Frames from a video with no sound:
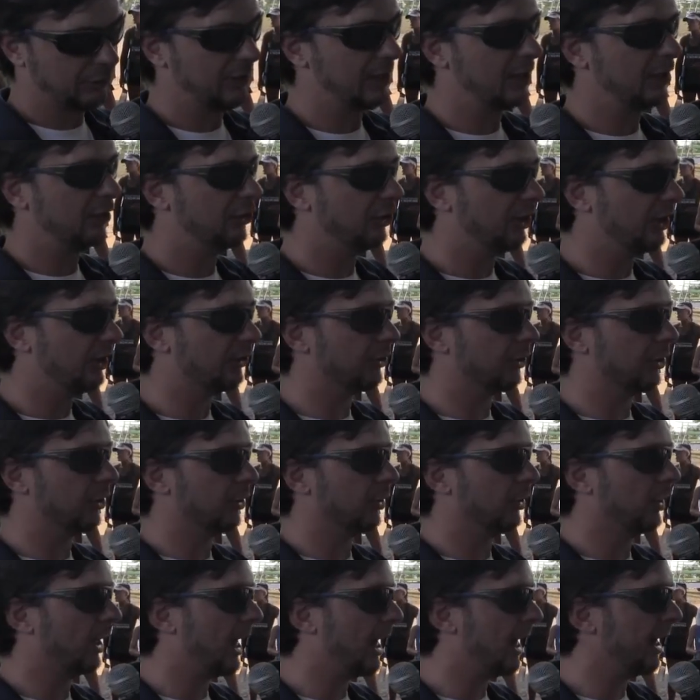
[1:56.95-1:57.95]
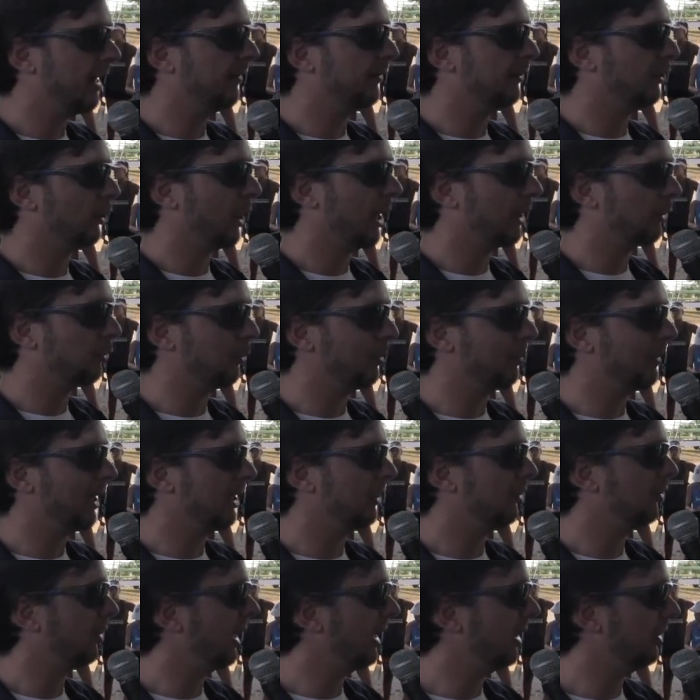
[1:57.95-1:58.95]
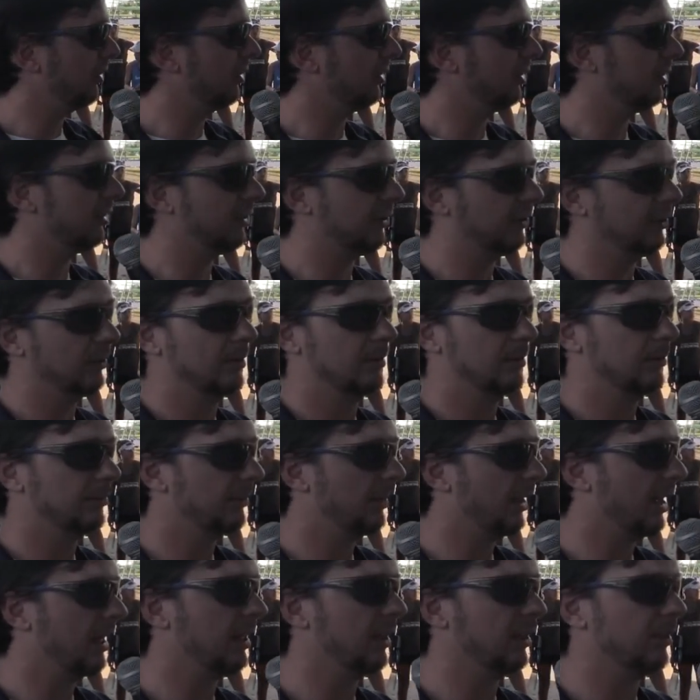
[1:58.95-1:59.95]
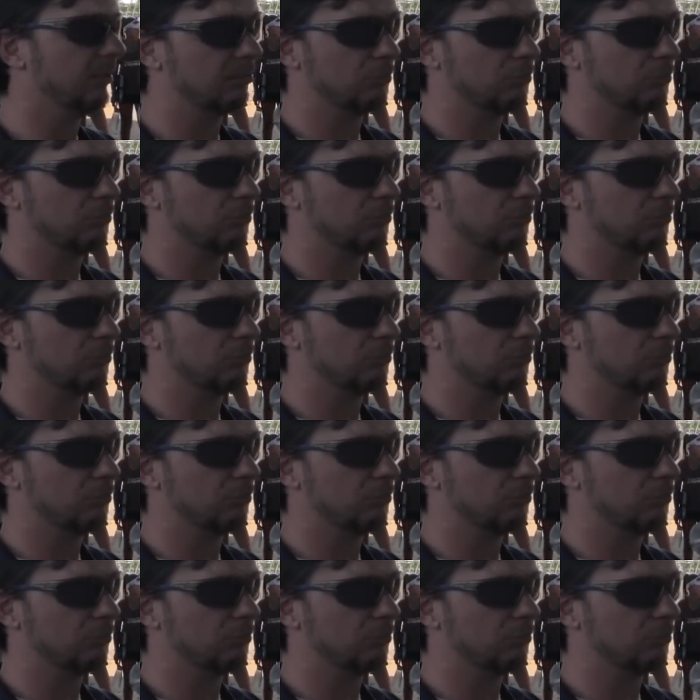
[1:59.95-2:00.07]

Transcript: heat sheets are live, so as we make changes, they